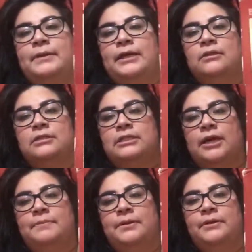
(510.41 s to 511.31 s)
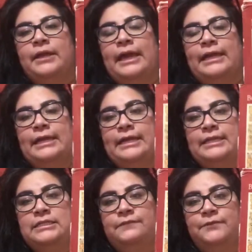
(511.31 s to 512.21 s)
but I looked it up and it
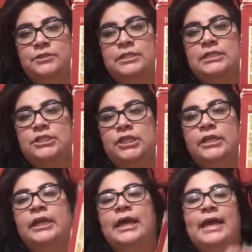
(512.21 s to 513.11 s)
is the first edition.